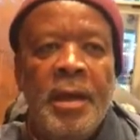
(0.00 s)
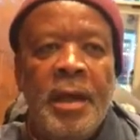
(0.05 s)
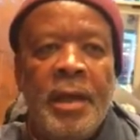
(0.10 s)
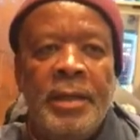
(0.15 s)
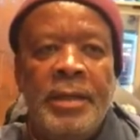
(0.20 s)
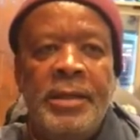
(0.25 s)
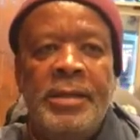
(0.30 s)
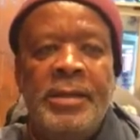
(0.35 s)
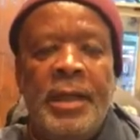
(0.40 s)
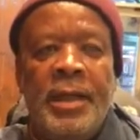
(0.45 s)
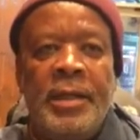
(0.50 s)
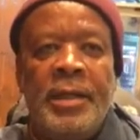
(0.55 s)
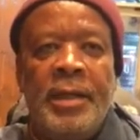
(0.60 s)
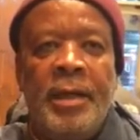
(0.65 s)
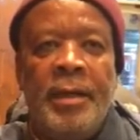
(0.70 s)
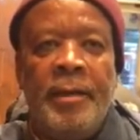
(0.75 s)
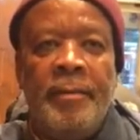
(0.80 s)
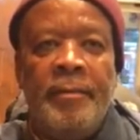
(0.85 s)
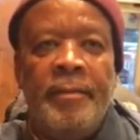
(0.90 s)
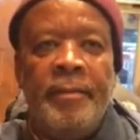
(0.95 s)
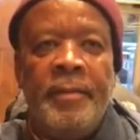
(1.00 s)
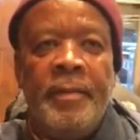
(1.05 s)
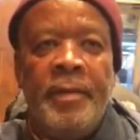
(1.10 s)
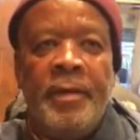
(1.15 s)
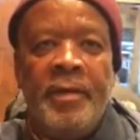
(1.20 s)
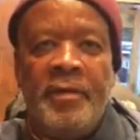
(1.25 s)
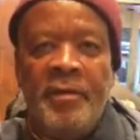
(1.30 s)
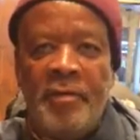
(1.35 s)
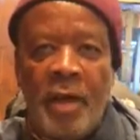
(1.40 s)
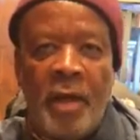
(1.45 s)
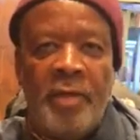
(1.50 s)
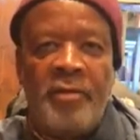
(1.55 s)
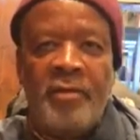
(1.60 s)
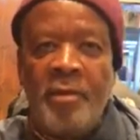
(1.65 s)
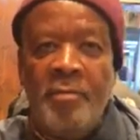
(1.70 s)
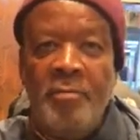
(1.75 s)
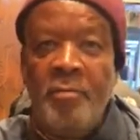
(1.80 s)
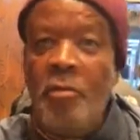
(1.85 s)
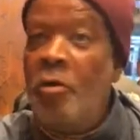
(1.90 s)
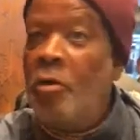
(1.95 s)
and he said he's got
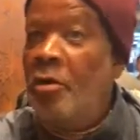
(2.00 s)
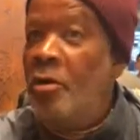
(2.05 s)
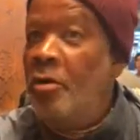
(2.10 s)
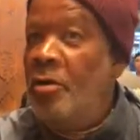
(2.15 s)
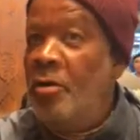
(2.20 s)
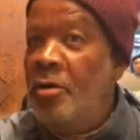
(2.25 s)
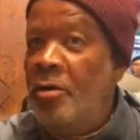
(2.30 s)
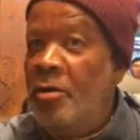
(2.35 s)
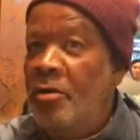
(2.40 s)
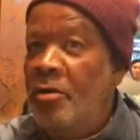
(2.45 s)
some more